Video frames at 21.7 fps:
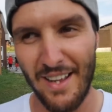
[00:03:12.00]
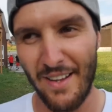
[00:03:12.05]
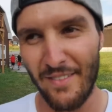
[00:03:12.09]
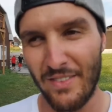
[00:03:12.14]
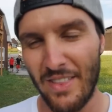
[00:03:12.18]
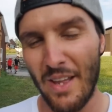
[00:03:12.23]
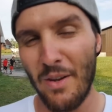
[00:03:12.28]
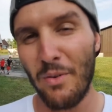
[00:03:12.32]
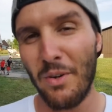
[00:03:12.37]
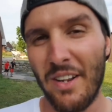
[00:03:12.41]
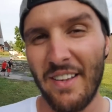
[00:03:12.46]
If
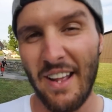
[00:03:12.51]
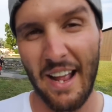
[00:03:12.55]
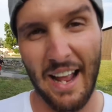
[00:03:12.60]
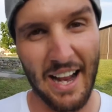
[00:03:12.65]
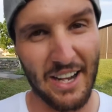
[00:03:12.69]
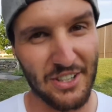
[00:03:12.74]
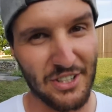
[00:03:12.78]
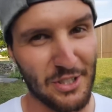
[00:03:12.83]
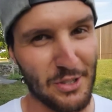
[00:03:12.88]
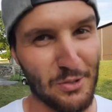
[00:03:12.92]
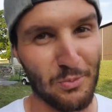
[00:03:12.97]
they would have
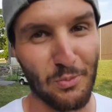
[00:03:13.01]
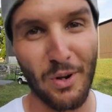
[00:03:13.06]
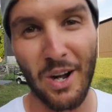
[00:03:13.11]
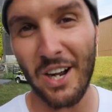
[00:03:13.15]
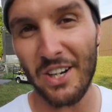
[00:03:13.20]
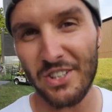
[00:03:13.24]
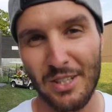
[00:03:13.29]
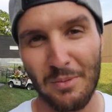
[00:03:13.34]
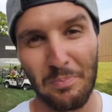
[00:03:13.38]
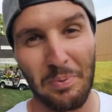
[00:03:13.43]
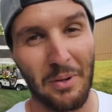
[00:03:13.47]
actually just
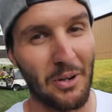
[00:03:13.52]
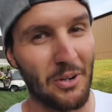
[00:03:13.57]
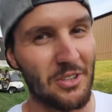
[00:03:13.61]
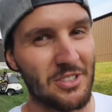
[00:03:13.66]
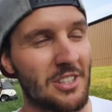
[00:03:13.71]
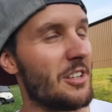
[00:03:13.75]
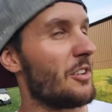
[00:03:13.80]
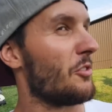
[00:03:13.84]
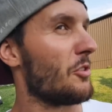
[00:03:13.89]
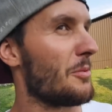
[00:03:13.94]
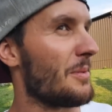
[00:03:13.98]
watched the
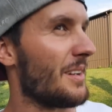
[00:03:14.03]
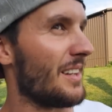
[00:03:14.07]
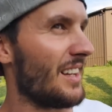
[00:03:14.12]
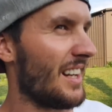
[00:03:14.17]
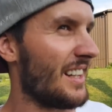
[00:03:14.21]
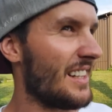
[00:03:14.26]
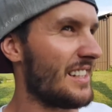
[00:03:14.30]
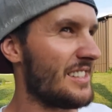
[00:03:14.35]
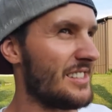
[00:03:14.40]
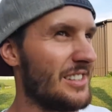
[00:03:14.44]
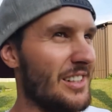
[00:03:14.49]
post, it would have been a
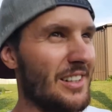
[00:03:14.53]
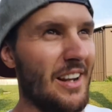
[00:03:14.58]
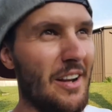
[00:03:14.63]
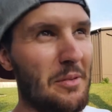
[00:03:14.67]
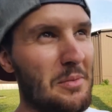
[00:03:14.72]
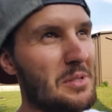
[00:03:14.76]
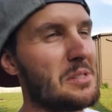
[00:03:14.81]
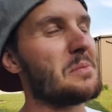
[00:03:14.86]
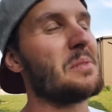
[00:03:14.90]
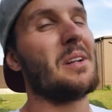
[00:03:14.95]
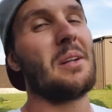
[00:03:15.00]
lot easier.
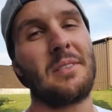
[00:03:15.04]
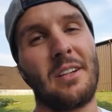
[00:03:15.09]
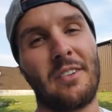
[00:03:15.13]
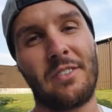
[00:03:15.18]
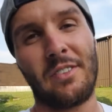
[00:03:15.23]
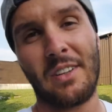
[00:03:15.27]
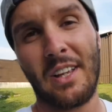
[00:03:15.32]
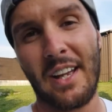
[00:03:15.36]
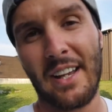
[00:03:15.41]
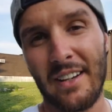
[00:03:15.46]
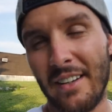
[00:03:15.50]
Everybody's been up there
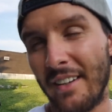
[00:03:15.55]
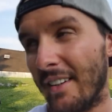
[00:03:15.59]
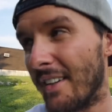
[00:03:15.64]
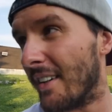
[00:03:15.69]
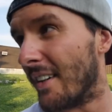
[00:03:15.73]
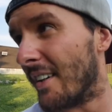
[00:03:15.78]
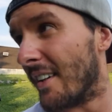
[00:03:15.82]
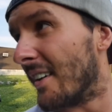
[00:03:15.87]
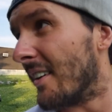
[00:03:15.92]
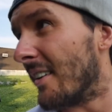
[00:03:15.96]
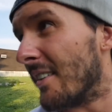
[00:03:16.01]
for like,
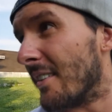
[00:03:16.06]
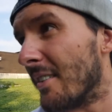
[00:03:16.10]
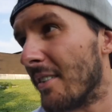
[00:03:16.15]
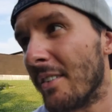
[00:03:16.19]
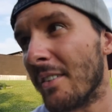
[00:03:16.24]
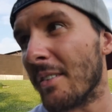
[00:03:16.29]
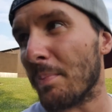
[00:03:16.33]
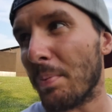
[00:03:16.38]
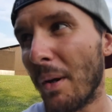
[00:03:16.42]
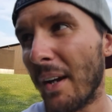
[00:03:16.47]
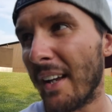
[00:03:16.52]

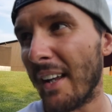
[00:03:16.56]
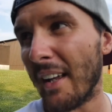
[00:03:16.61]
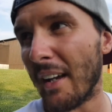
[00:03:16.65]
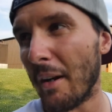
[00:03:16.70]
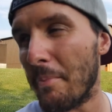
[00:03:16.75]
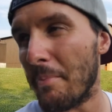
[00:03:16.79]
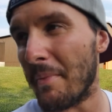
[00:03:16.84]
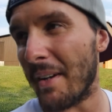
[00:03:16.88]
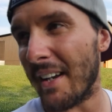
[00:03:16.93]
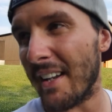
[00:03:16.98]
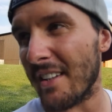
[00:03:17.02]
probably like
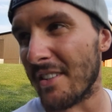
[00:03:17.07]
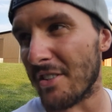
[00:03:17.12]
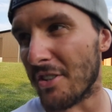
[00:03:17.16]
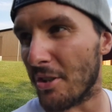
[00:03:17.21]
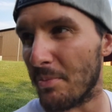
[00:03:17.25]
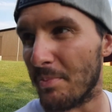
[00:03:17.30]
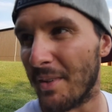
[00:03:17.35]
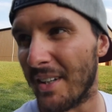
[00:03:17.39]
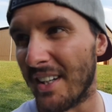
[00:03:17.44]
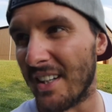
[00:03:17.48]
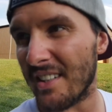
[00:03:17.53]
a minute, 2
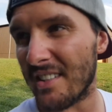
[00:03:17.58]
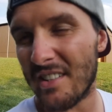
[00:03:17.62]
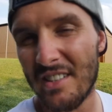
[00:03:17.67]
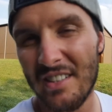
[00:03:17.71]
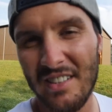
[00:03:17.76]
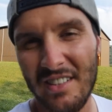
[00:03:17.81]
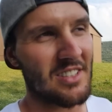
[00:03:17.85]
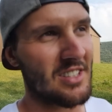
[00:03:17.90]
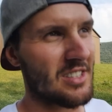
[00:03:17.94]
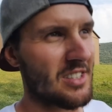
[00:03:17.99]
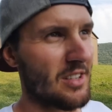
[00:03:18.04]

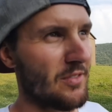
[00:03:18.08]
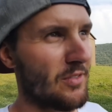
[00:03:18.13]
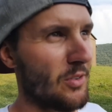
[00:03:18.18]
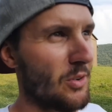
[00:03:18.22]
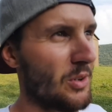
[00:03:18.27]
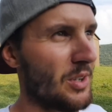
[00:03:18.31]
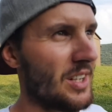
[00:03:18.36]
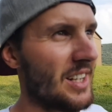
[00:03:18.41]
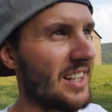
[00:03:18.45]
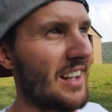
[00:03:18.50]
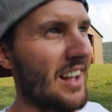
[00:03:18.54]
minutes, just
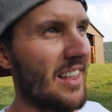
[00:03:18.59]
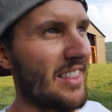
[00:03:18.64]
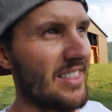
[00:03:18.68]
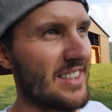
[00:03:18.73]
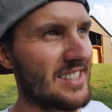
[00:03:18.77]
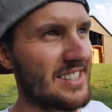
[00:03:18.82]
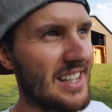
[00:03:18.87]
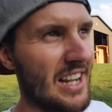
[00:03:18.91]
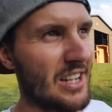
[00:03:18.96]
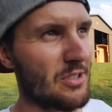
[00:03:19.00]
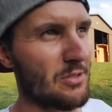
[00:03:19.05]
avoiding
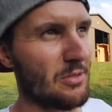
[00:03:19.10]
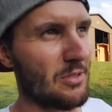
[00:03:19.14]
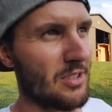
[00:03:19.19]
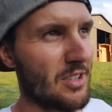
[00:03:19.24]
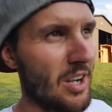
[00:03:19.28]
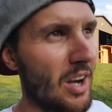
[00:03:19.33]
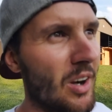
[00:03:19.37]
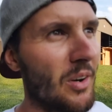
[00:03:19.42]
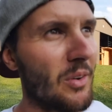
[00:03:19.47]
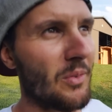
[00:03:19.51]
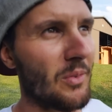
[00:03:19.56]
this actual
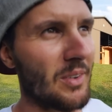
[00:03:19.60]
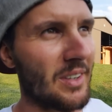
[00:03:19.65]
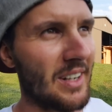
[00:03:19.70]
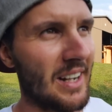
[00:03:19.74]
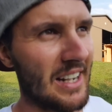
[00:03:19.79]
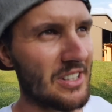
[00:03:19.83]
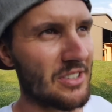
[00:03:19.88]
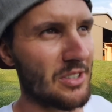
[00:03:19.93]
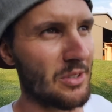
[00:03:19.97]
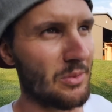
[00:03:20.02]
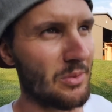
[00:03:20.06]
cone where it
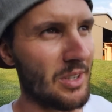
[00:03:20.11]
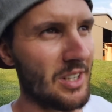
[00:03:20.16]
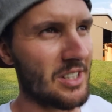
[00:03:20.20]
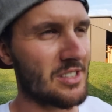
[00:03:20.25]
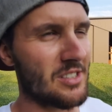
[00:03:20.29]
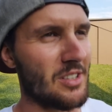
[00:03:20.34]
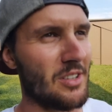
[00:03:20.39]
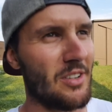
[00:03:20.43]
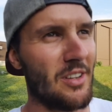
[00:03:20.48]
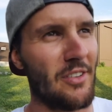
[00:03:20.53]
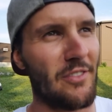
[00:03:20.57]
actually was.
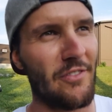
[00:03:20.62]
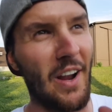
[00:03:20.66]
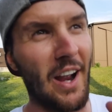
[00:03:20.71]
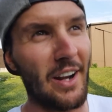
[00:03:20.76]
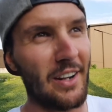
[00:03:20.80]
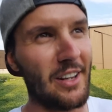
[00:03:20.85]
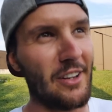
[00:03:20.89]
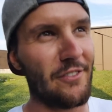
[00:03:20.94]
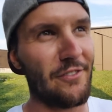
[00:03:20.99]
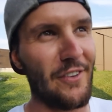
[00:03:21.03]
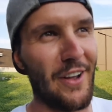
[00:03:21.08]
So they
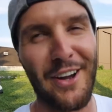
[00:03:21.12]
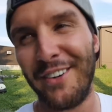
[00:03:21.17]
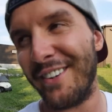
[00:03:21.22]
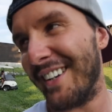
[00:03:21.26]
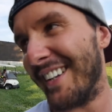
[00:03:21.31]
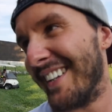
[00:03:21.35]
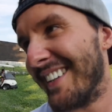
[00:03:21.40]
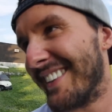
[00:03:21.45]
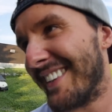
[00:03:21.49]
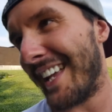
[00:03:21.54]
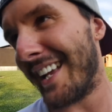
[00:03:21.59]
finally found
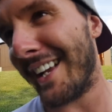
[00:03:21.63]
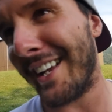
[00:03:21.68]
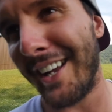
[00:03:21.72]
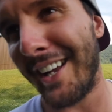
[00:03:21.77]
it, thank